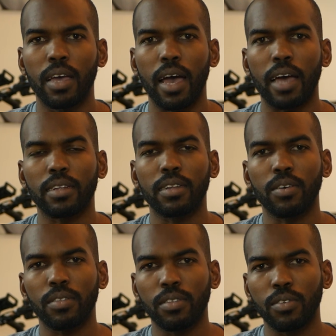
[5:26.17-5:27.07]
and
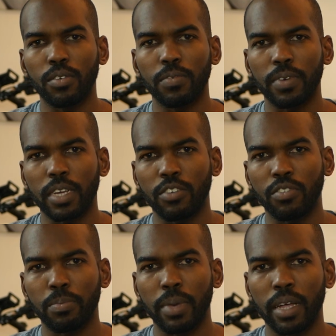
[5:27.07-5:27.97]
click on the
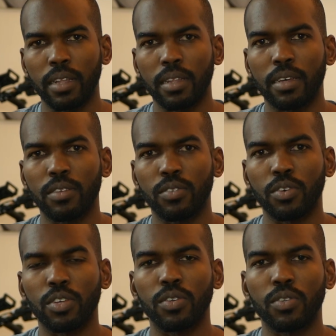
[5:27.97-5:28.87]
notification bell so
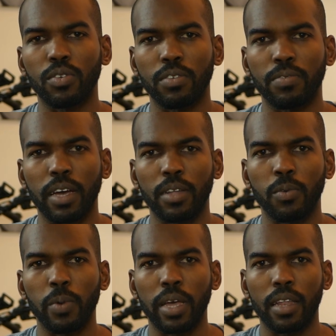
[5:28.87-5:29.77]
you're notified
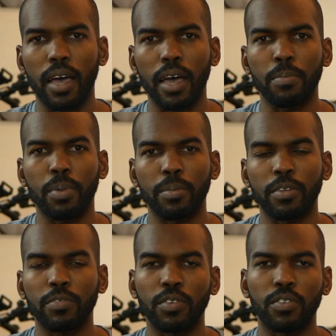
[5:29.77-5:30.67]
when I
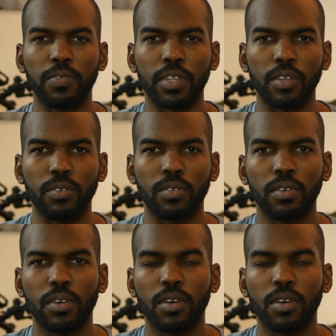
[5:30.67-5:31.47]
publish future videos.